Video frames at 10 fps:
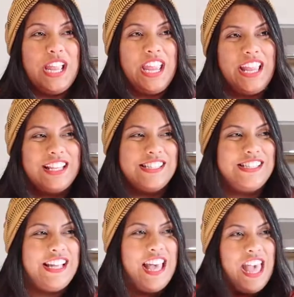
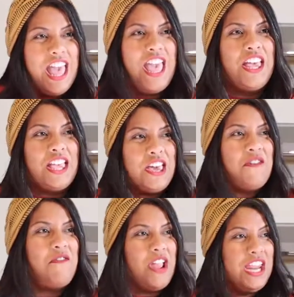hands, and
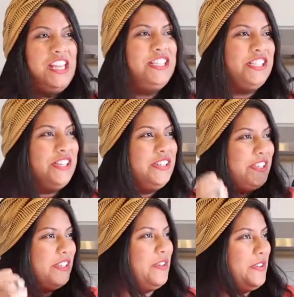get ready to do
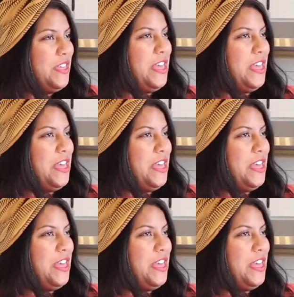this.